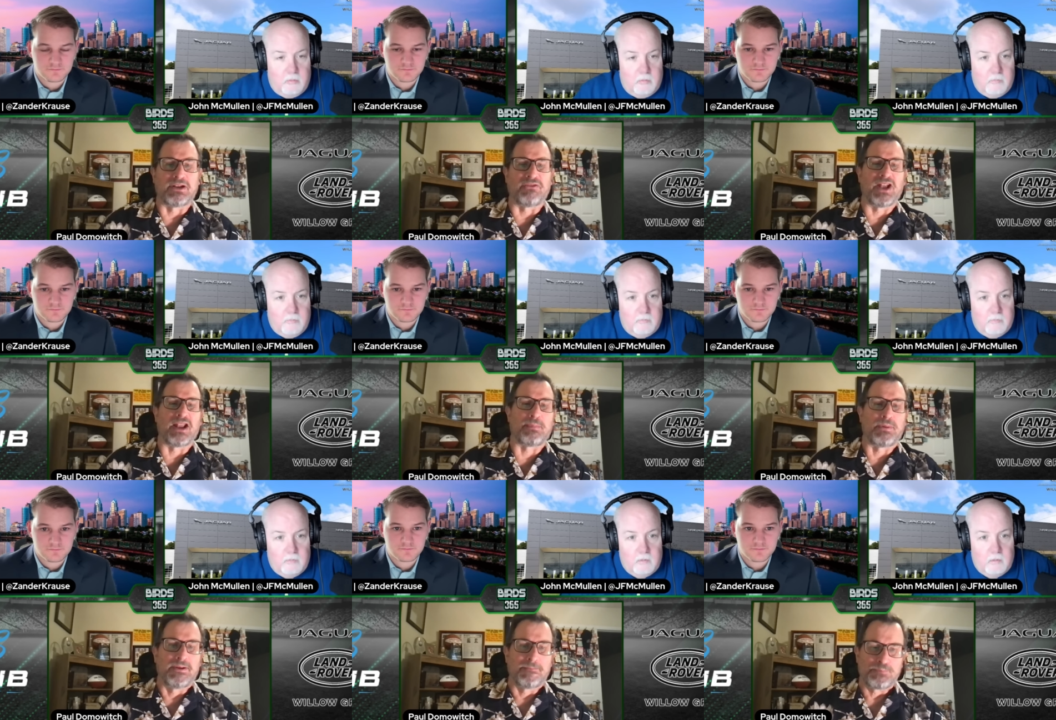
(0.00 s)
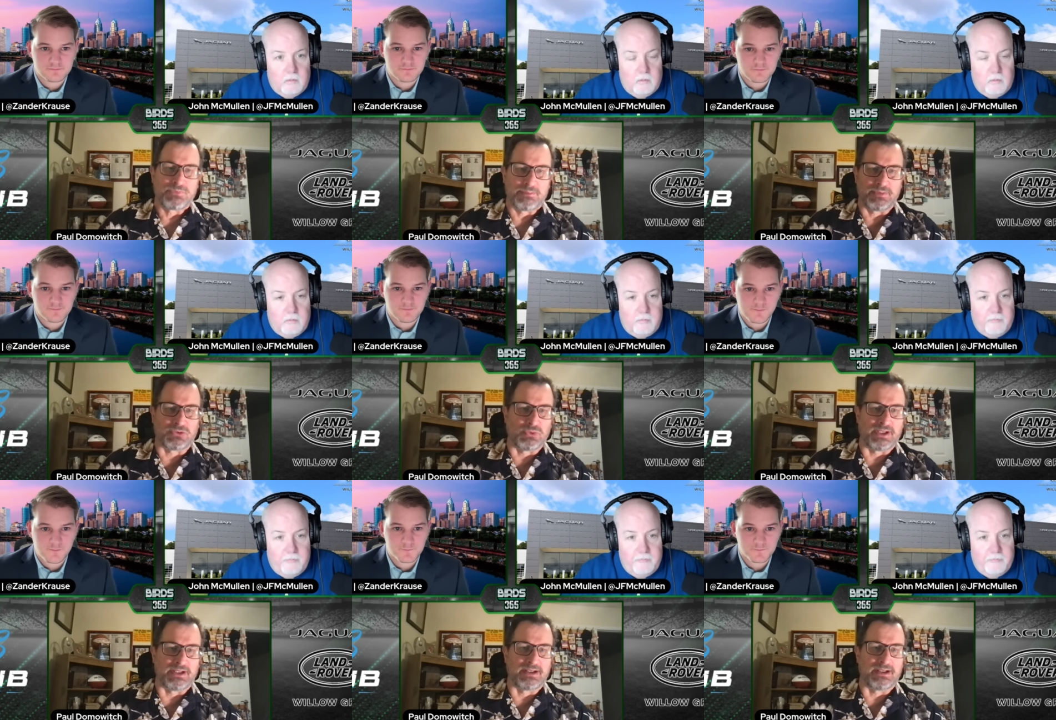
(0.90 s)
Speaker 1: develop
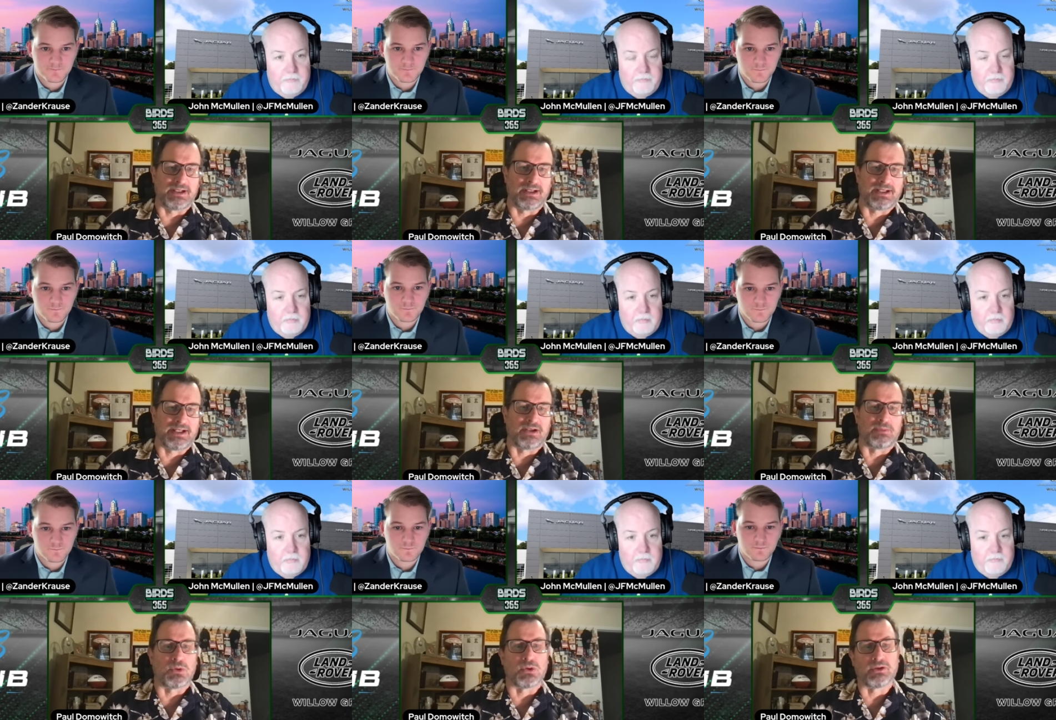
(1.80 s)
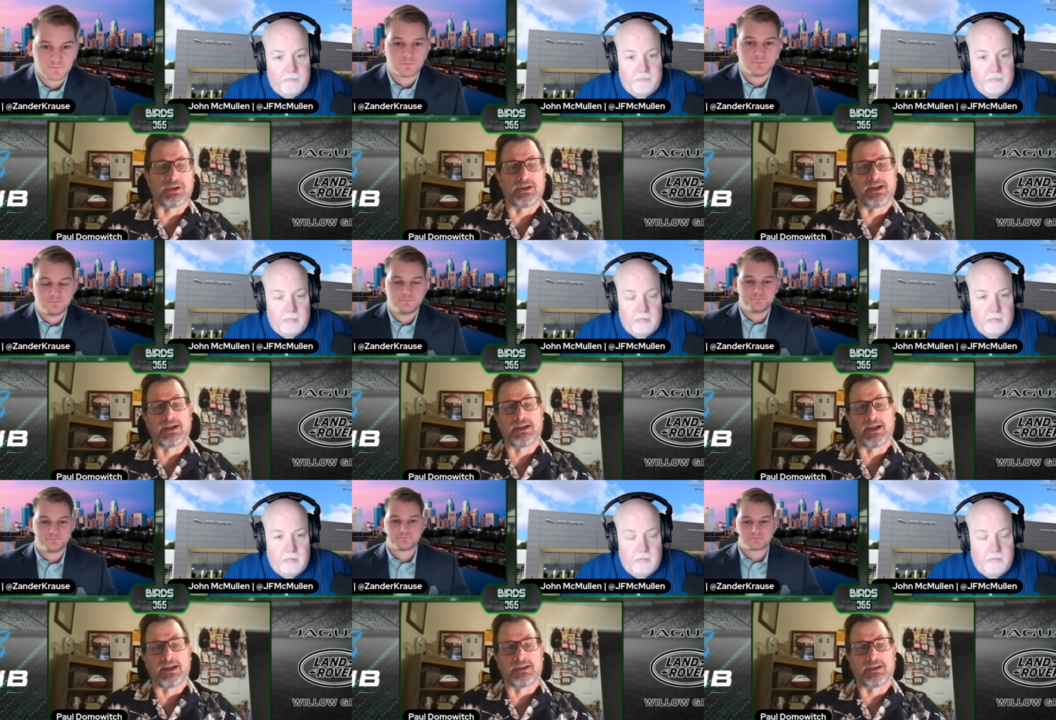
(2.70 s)
between uh, Kellen Moore and and
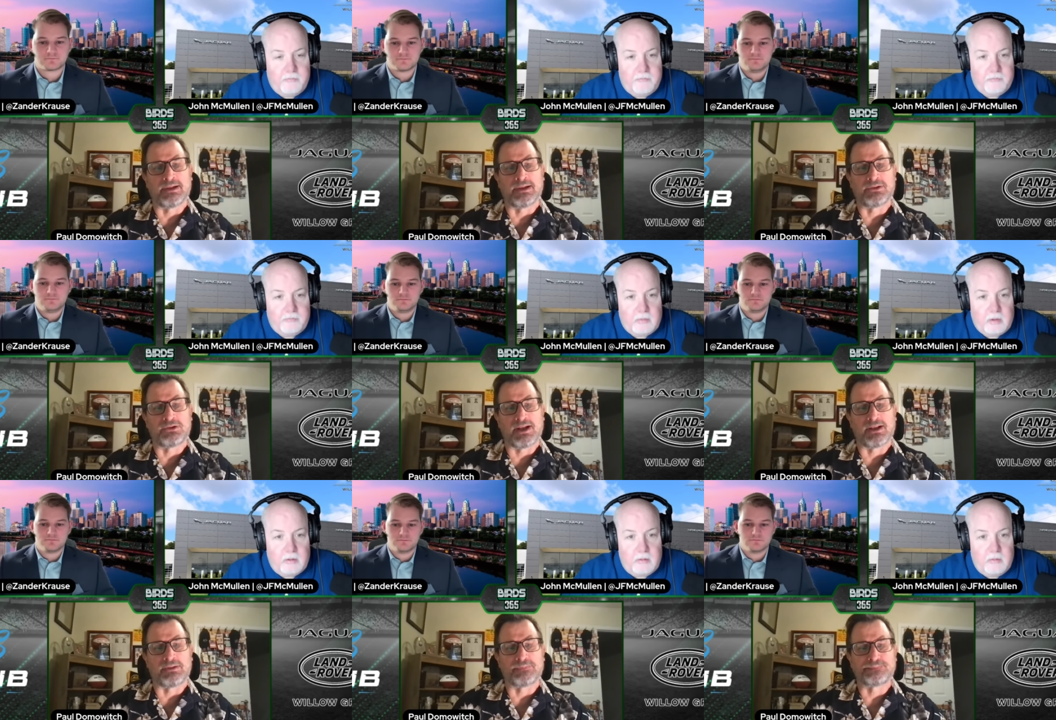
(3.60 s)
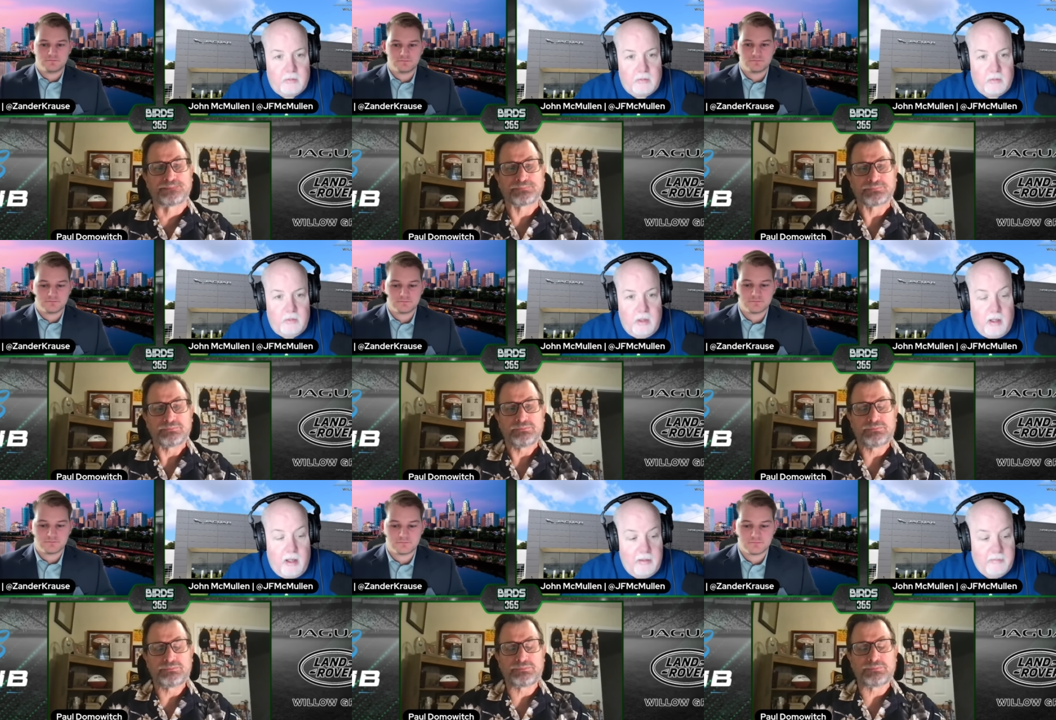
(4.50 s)
and uh, Jalen.
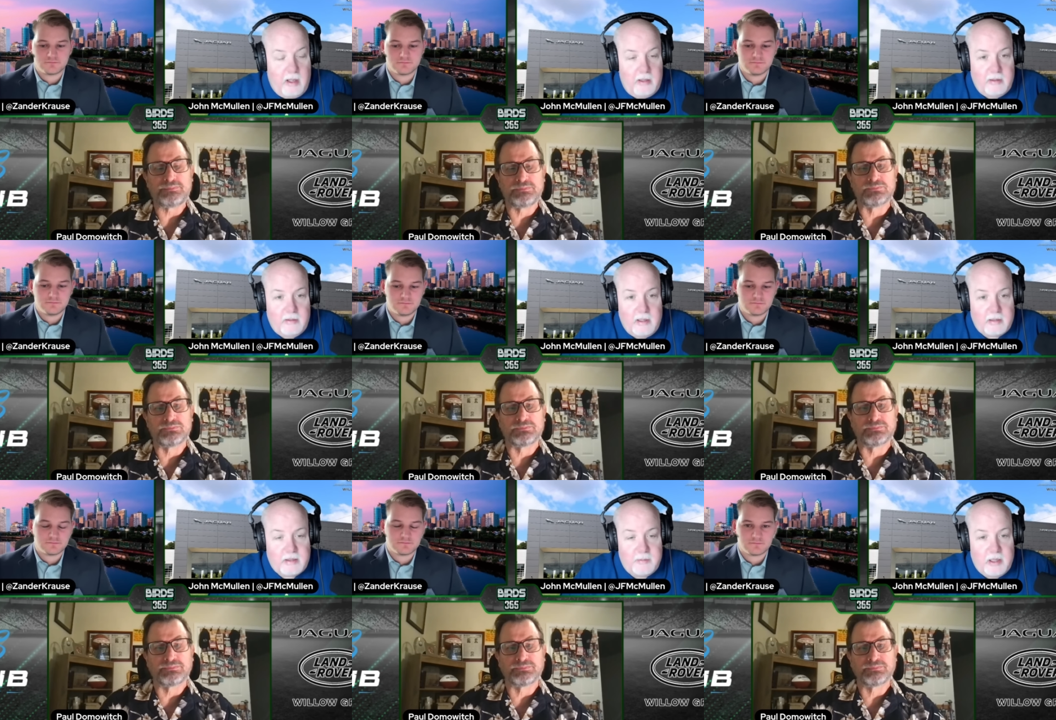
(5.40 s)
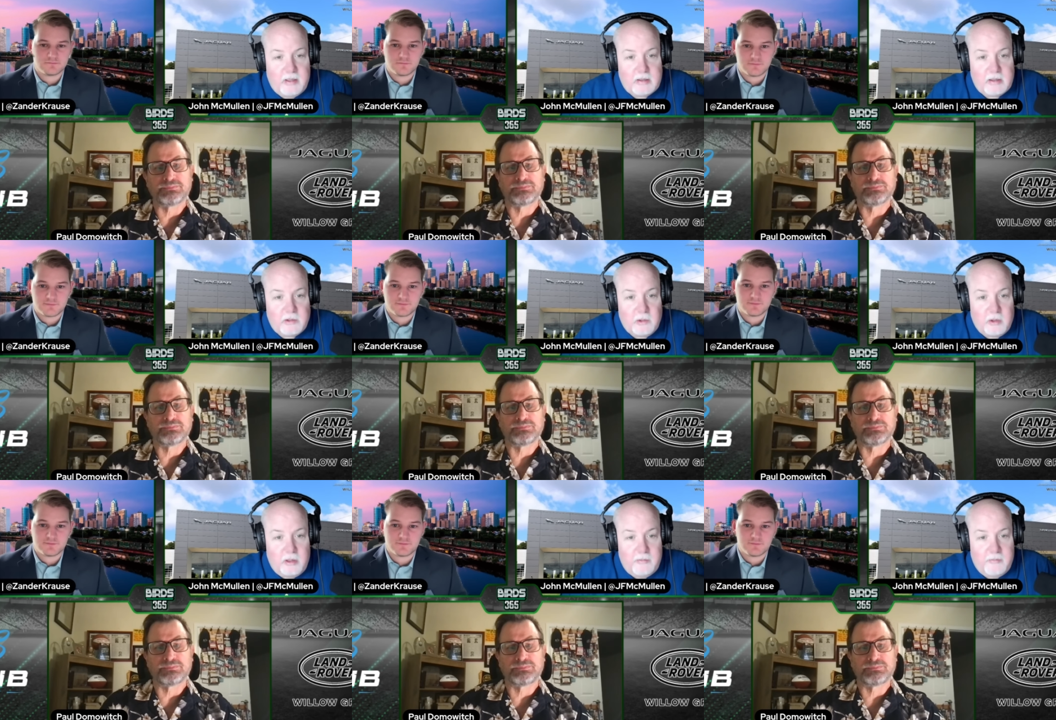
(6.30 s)
Speaker 2: Yeah, I I think that's the biggest
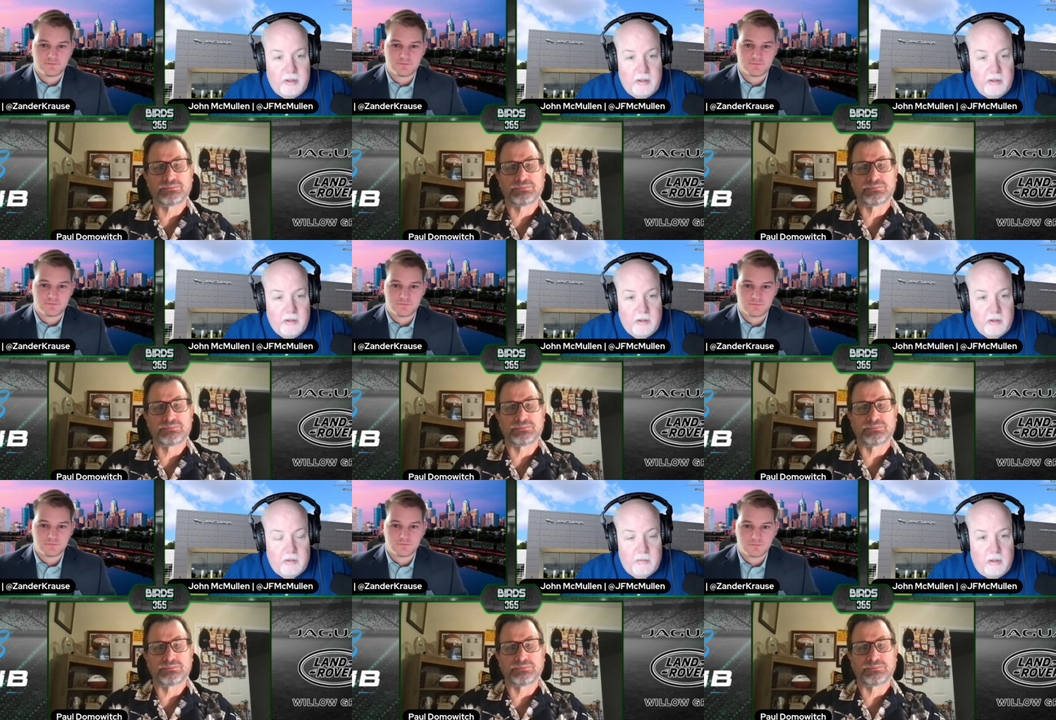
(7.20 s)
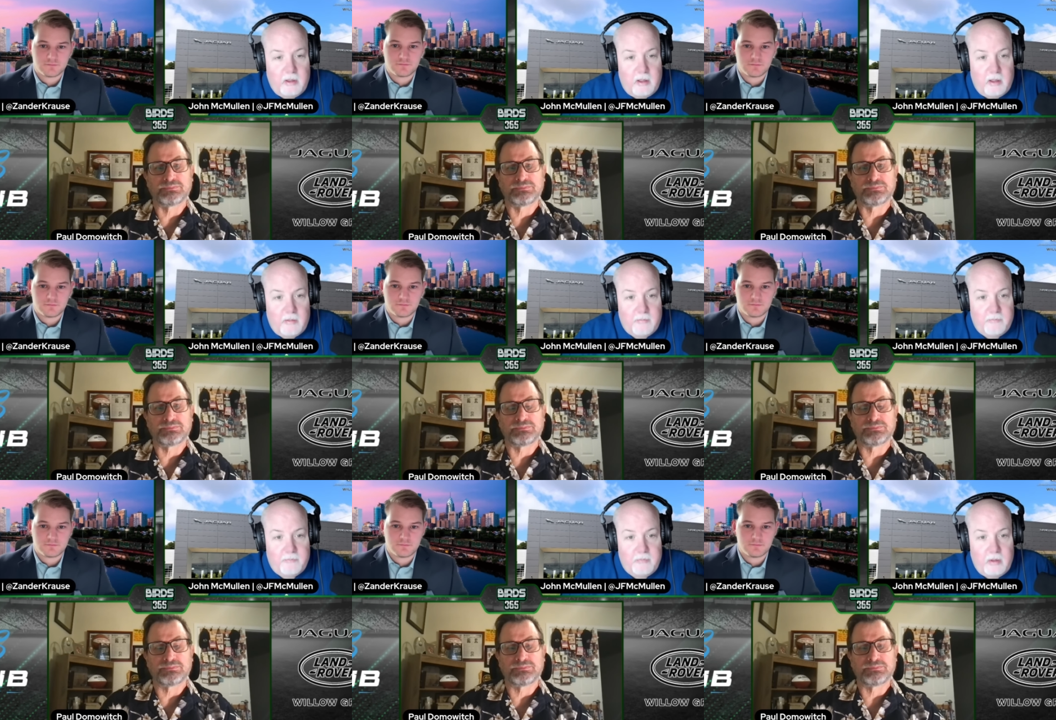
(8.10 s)
story of the year.
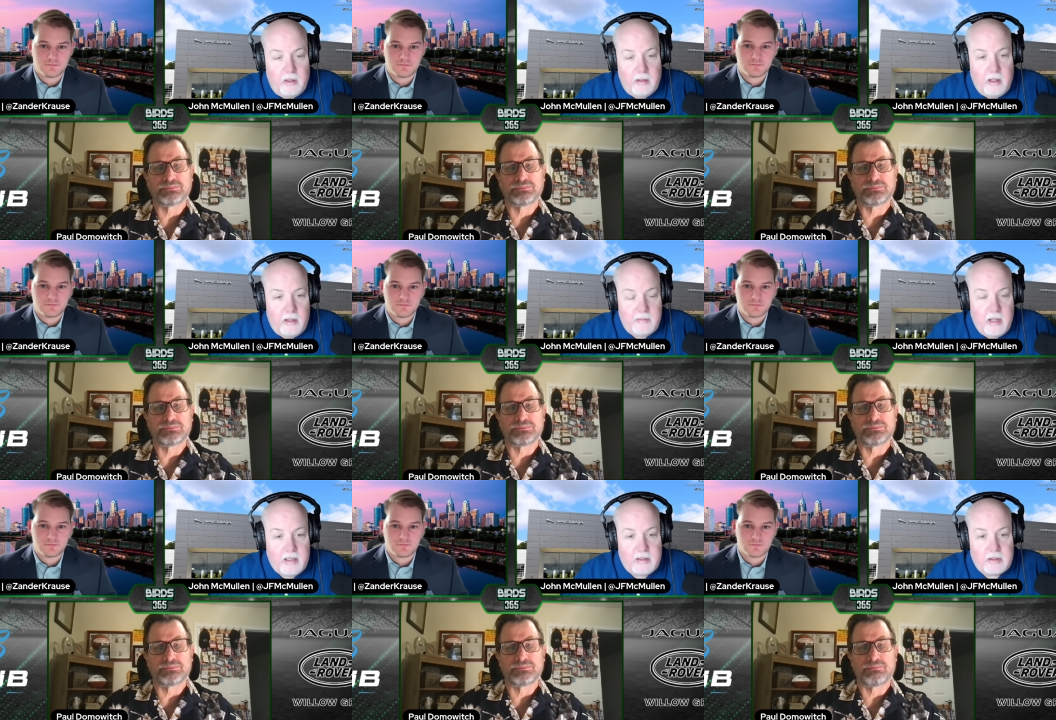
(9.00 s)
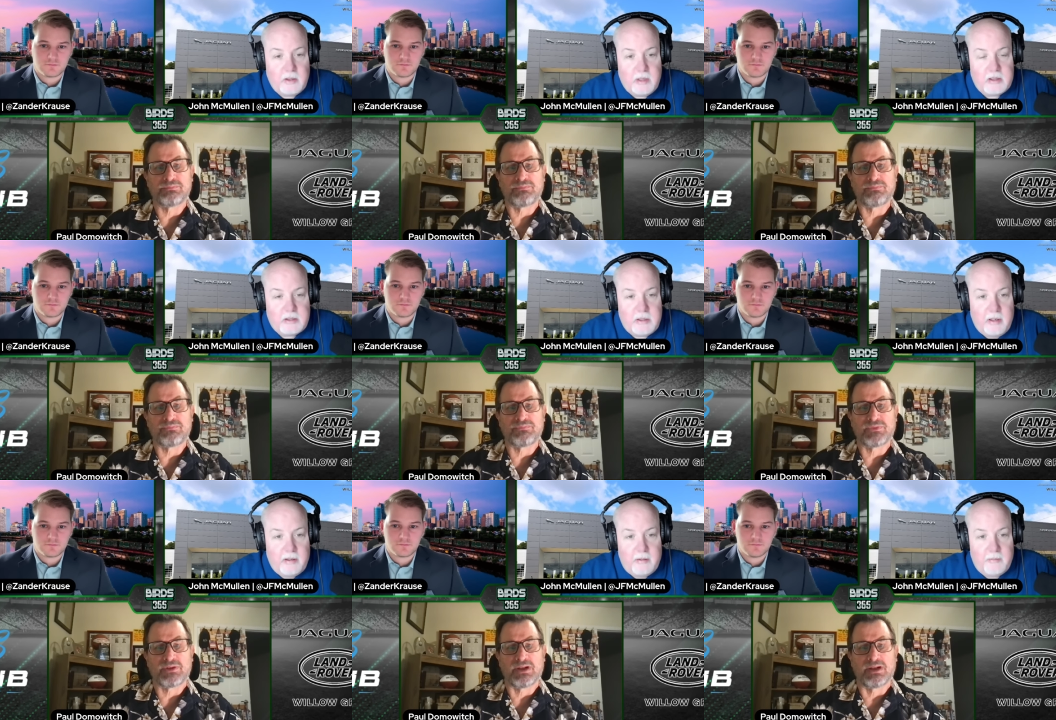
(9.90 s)
Um, and and not so much Jalen,